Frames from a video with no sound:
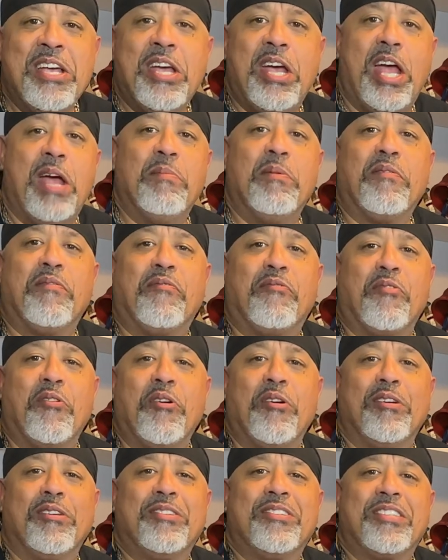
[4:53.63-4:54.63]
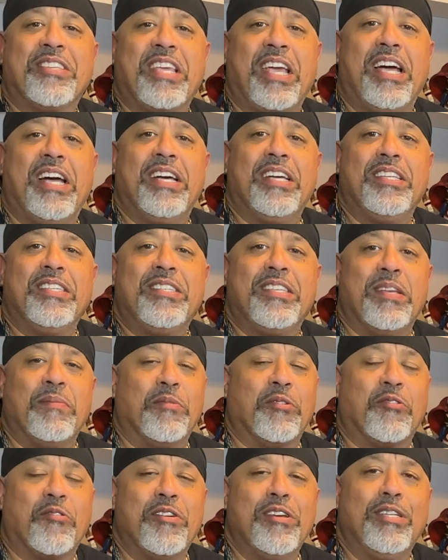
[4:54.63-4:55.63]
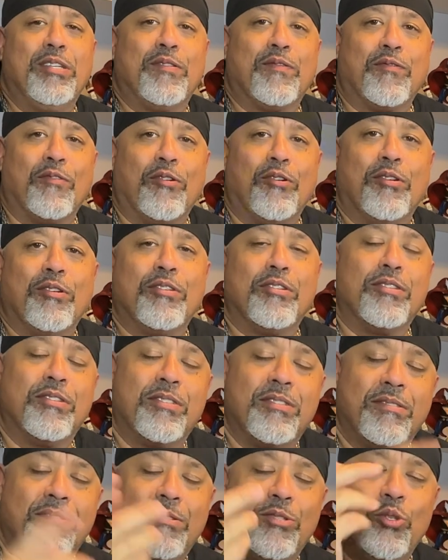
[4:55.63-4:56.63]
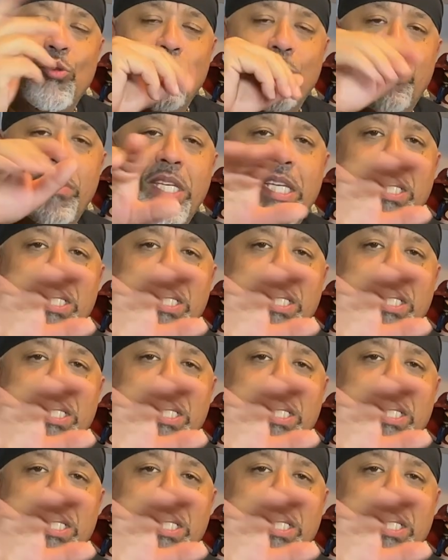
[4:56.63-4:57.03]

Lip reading: Emma Frost, guys. Emma Grace Frost, to be